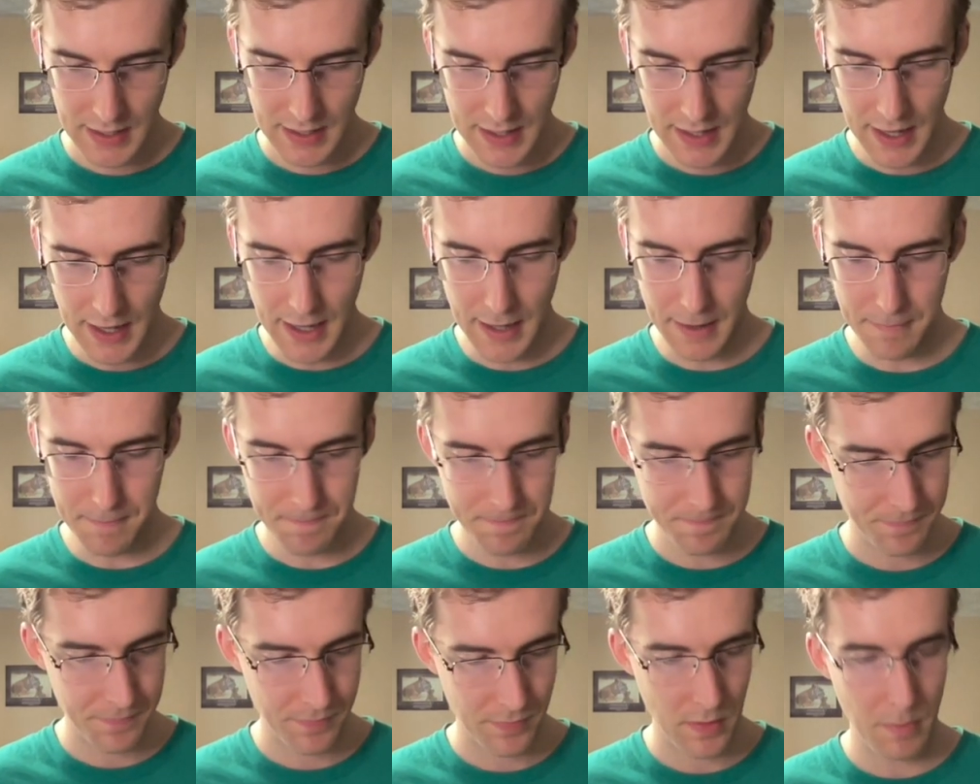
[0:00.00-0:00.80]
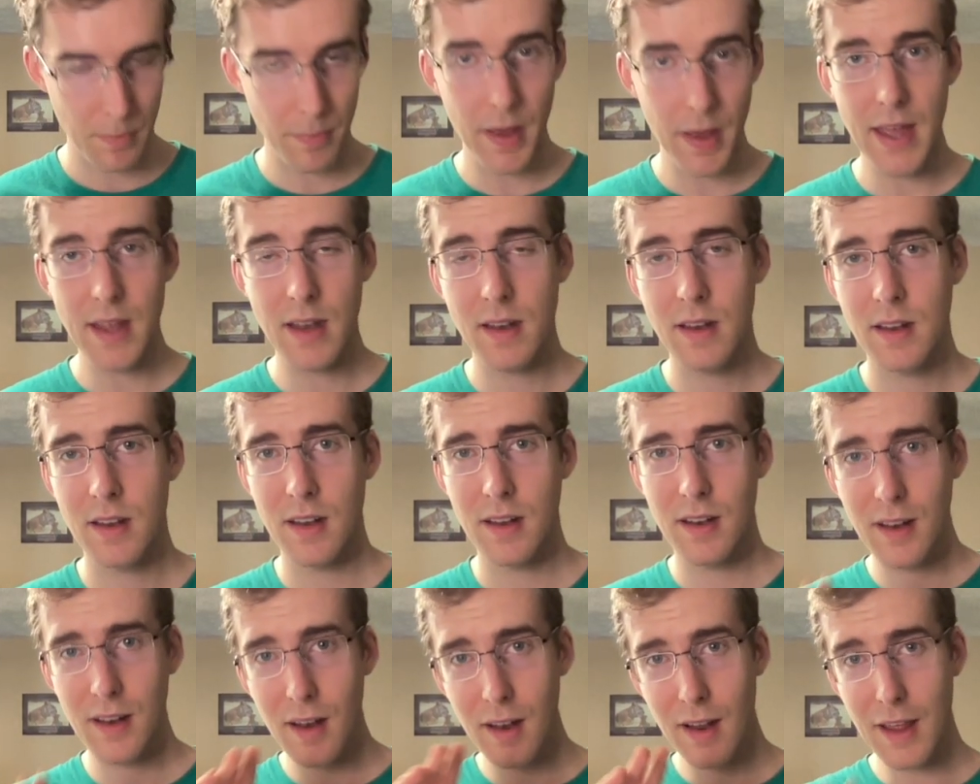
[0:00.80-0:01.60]
Um, but
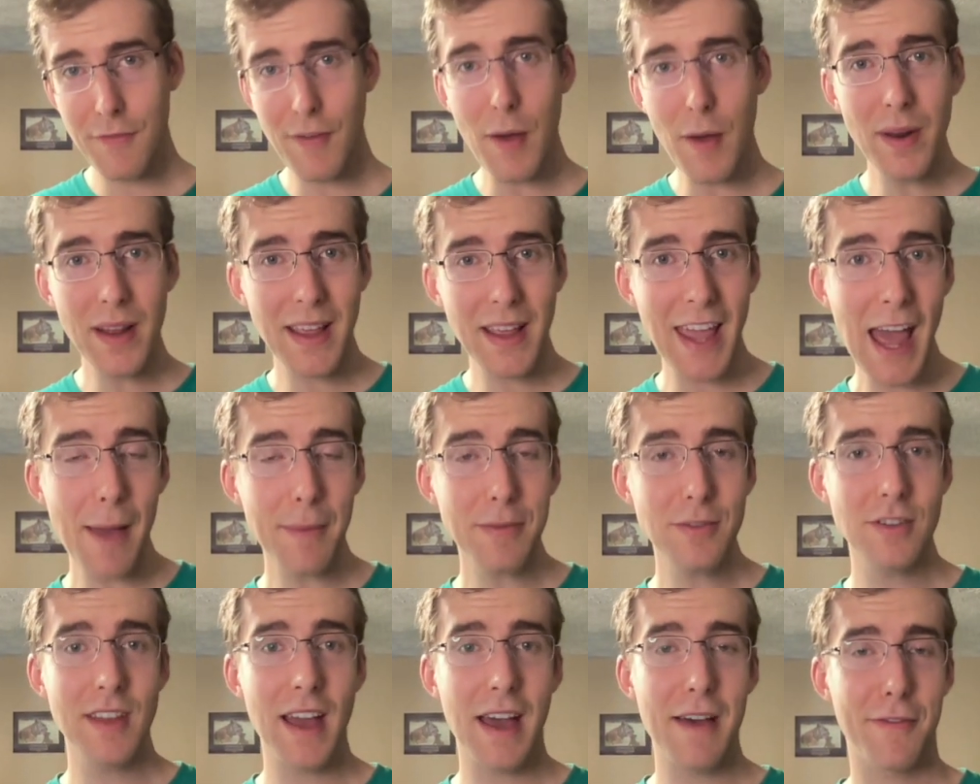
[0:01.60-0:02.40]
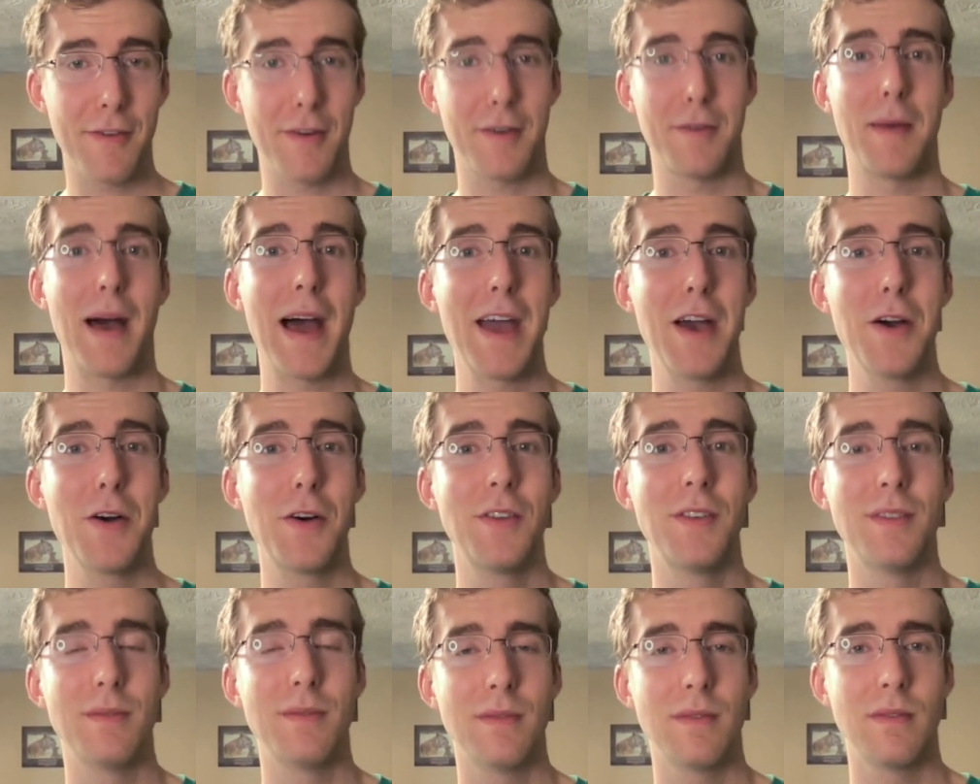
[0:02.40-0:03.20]
if I want to capture that for my
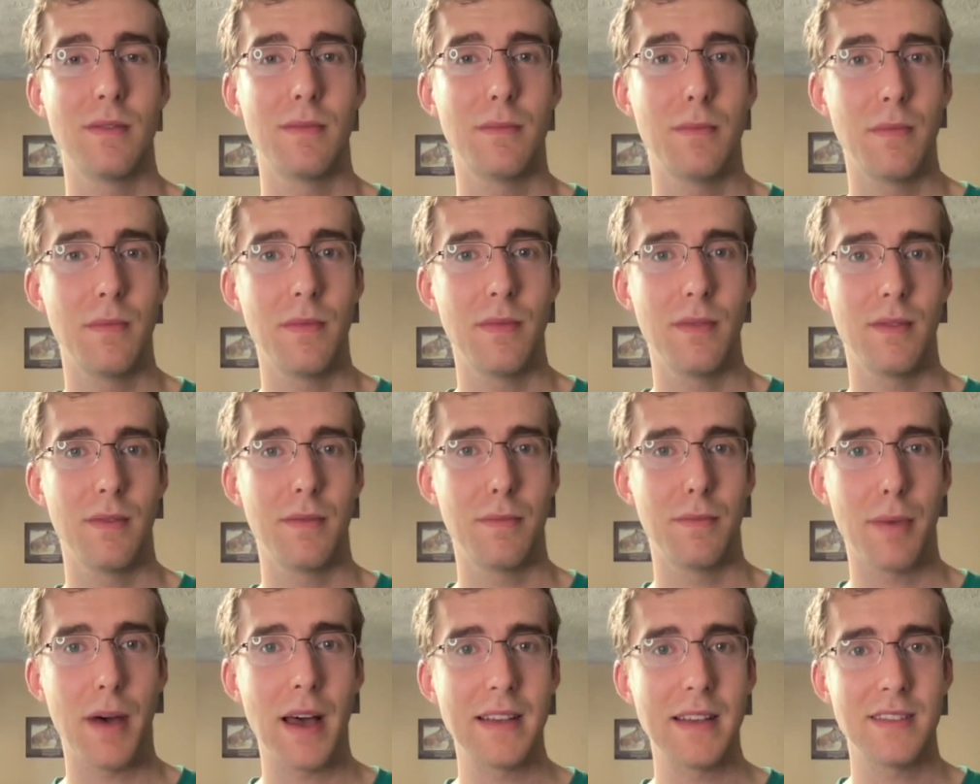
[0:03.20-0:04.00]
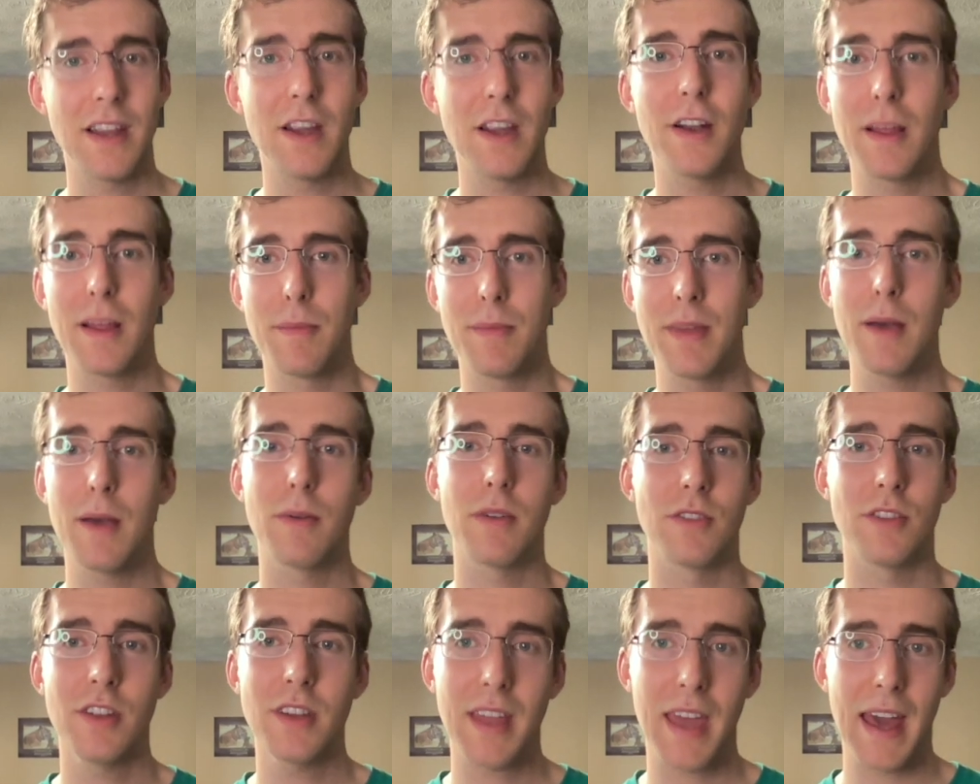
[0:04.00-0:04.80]
own posterity and be able
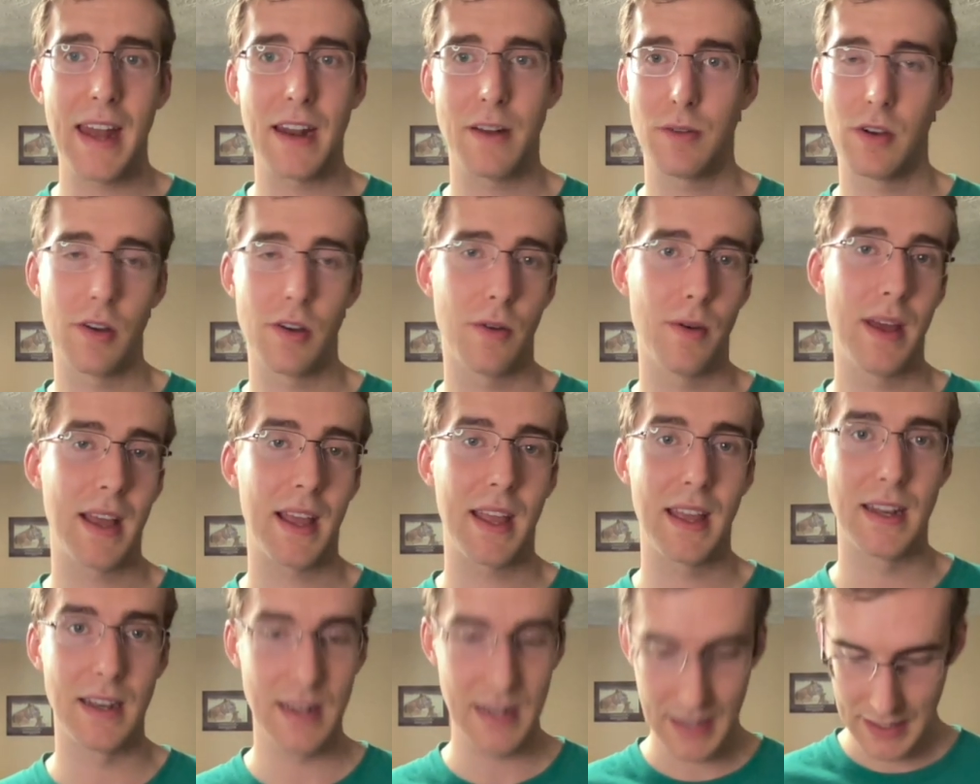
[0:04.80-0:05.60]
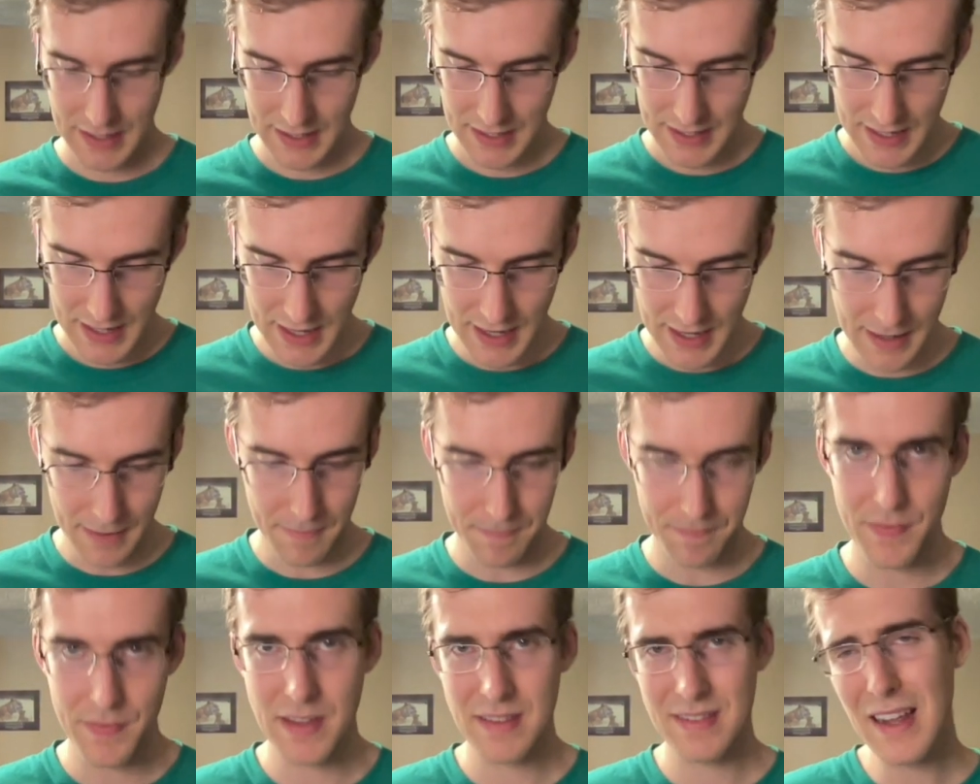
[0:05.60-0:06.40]
to look at it real quick, and um,
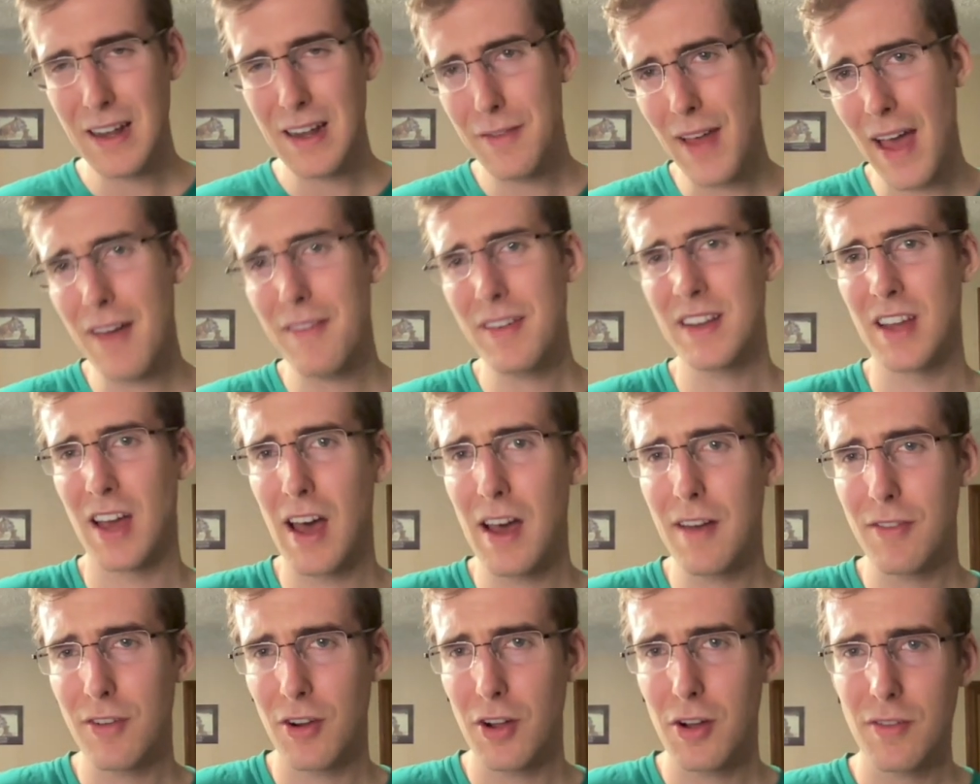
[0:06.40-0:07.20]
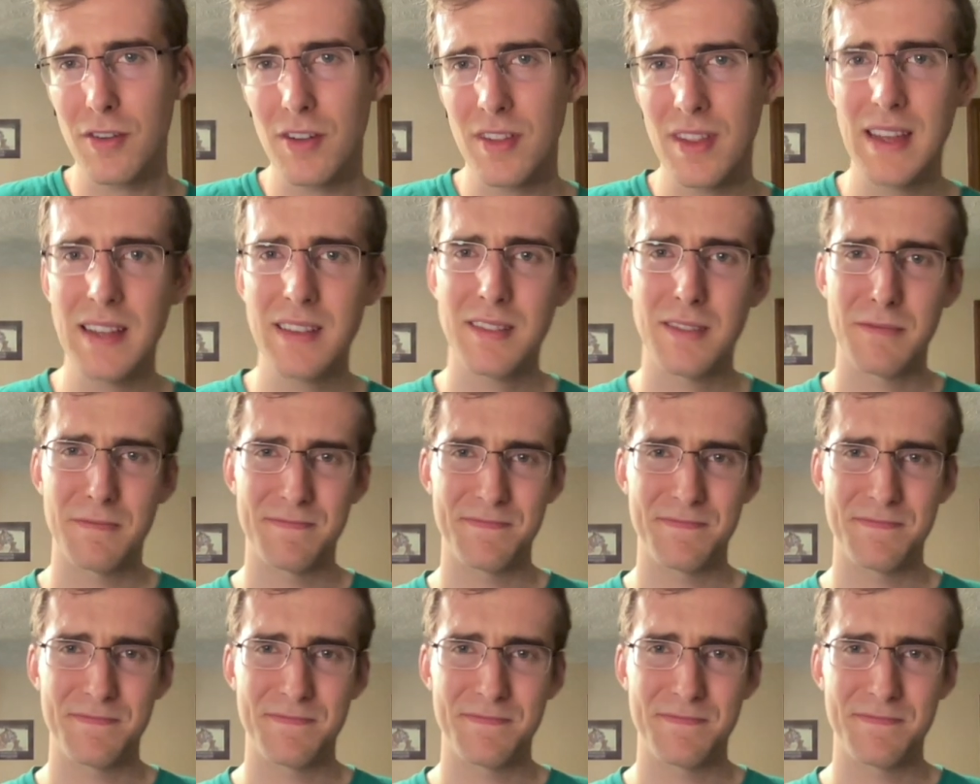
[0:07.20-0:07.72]
instead of having to hover over this,